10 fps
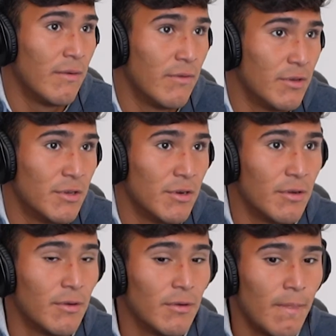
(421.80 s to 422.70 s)
for sure,
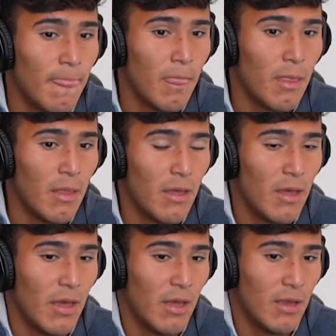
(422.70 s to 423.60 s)

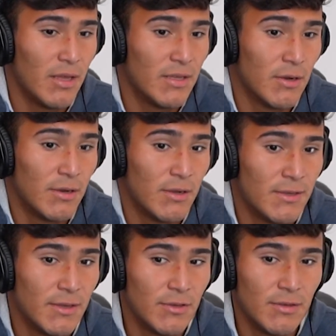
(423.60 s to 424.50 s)
And that's our
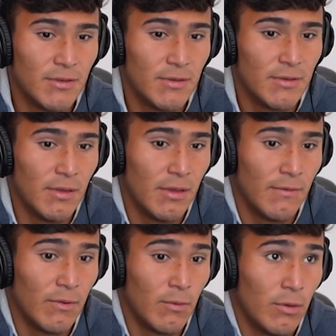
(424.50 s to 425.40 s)
decision
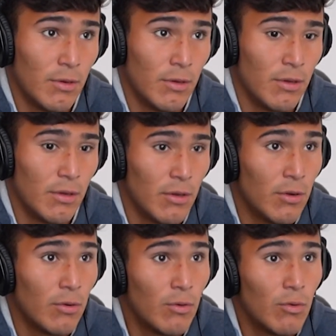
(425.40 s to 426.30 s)
if we want to,
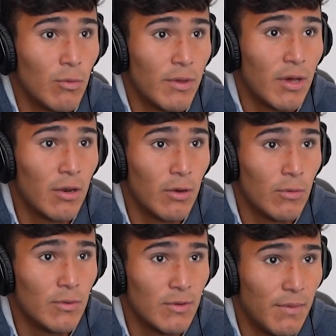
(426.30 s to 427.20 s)
do what we got to
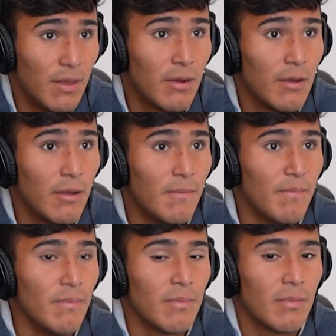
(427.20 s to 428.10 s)
do to be there.
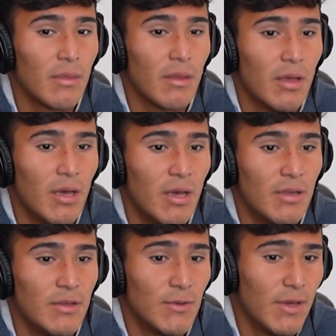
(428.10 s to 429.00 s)

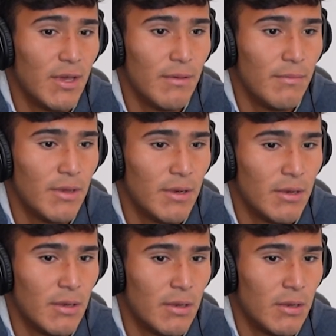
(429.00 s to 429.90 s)
And so, yeah, I mean,
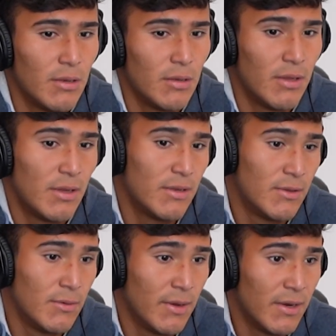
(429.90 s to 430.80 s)
thanks
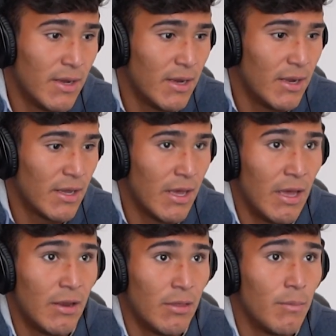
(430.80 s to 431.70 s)
to my dad, like, I
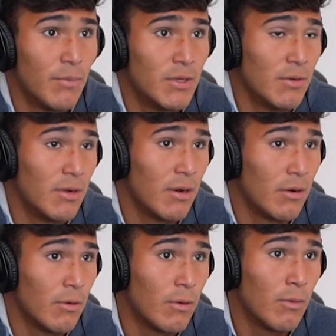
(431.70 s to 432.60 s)
had the opportunity
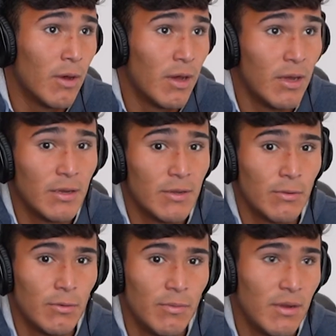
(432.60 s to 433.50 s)
to go to Juarez
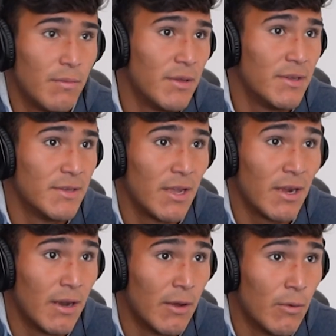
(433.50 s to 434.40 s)
or many places
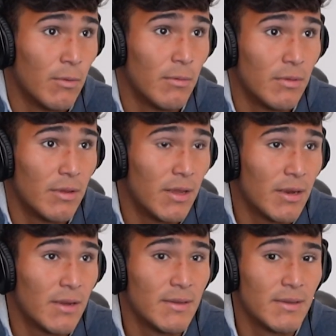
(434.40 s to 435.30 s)
like León,
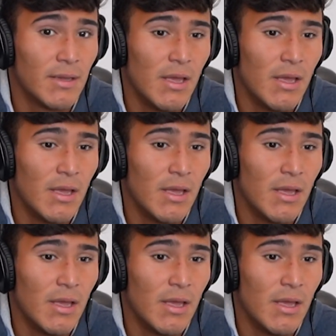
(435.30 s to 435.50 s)
Tigres.